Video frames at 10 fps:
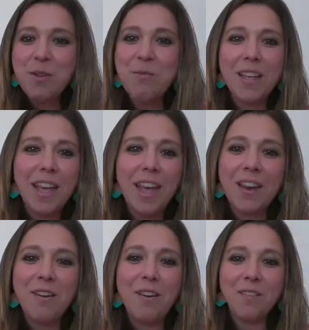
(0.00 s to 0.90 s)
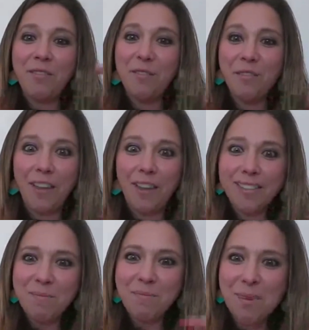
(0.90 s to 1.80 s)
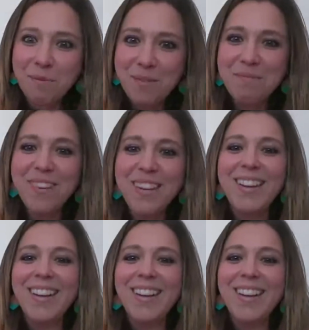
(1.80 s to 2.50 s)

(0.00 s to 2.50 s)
We cannot fix the problem,